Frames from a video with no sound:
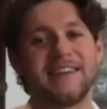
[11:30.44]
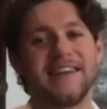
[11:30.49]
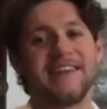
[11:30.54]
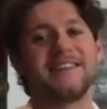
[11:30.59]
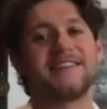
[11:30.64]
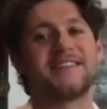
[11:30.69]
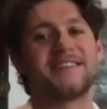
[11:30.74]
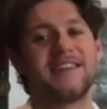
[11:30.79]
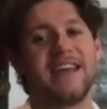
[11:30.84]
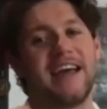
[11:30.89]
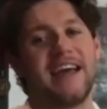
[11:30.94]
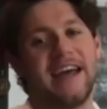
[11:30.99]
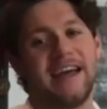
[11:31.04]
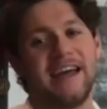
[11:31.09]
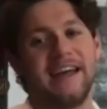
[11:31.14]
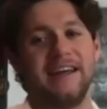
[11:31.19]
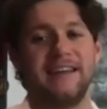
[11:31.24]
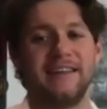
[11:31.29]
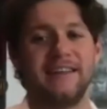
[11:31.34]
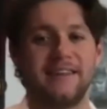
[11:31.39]

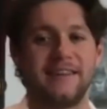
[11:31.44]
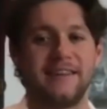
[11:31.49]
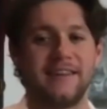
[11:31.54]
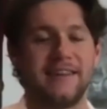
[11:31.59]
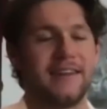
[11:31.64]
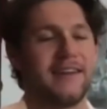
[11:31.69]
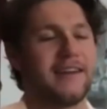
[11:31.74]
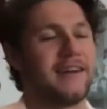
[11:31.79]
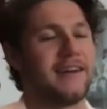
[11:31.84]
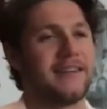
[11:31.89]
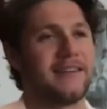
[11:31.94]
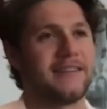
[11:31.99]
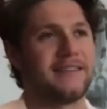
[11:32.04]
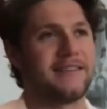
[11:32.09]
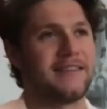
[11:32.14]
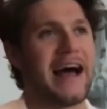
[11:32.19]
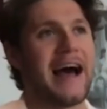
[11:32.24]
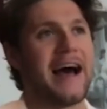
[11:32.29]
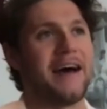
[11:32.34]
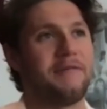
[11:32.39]
say
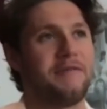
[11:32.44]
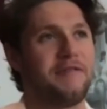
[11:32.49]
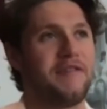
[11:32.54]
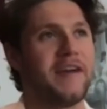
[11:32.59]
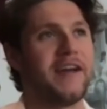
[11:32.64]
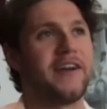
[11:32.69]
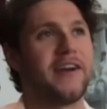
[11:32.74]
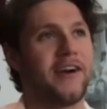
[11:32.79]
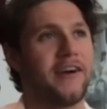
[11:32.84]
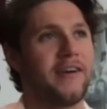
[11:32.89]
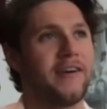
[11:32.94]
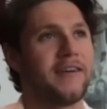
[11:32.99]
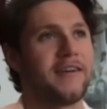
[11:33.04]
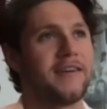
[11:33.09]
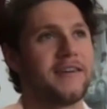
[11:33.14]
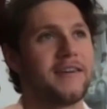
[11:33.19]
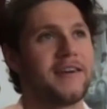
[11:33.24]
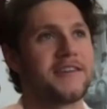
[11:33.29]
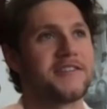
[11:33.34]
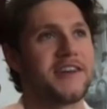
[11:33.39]
that figure
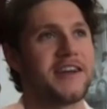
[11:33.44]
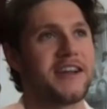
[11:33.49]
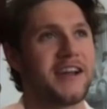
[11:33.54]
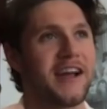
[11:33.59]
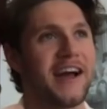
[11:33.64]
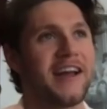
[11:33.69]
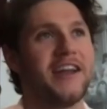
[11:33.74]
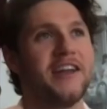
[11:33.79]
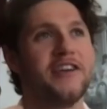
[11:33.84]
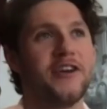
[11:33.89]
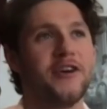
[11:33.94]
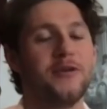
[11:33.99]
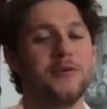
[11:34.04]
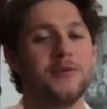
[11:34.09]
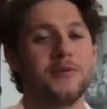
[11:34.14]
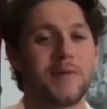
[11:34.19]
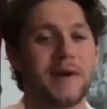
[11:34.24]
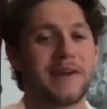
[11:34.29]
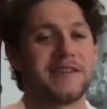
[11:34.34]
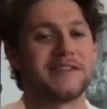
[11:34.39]
because I kind of knew it
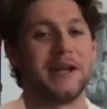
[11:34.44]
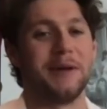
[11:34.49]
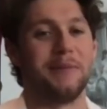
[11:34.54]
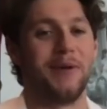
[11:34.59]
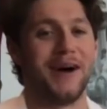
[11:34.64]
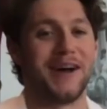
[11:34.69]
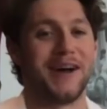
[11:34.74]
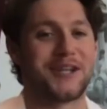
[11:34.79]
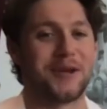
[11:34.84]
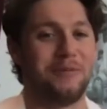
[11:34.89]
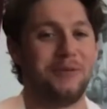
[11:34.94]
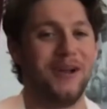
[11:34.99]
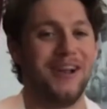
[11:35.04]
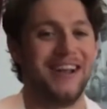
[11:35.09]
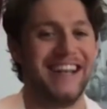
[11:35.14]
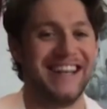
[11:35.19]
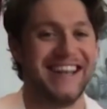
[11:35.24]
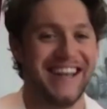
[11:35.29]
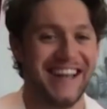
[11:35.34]
was basically impossible.